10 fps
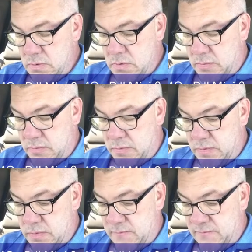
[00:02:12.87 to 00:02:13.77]
Yep.
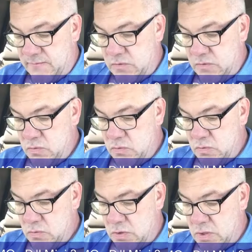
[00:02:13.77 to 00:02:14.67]

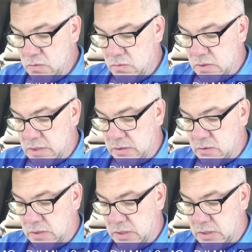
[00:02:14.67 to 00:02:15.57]
View, auto lock.
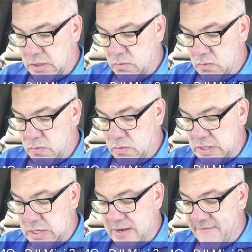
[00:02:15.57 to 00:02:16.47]
Okay, no, I don't want
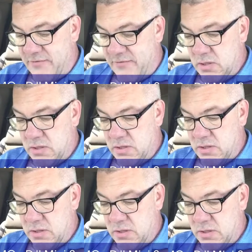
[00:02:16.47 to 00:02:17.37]
that. Never.
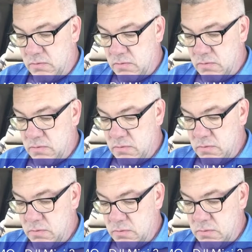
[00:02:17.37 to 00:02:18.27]
There we go.
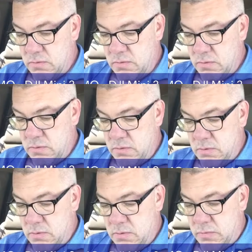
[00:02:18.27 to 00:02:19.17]

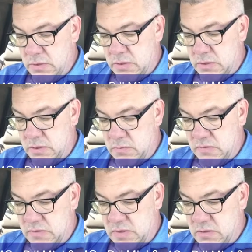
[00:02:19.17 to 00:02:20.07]
I'm going to dim
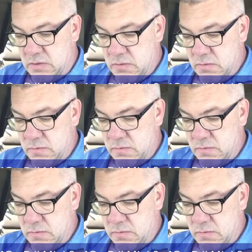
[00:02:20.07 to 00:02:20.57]
this down.